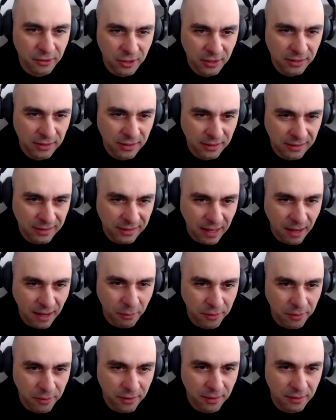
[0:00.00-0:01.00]
just
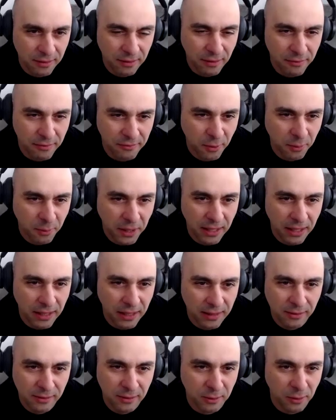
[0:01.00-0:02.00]
southern of
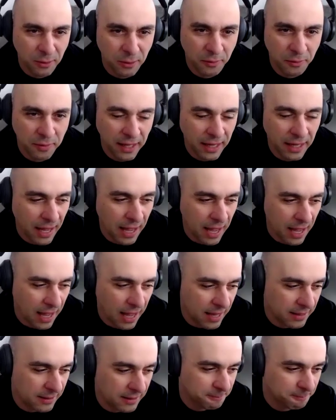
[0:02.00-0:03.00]
Romania. So they
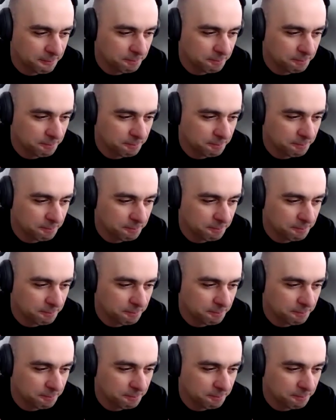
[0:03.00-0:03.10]
had.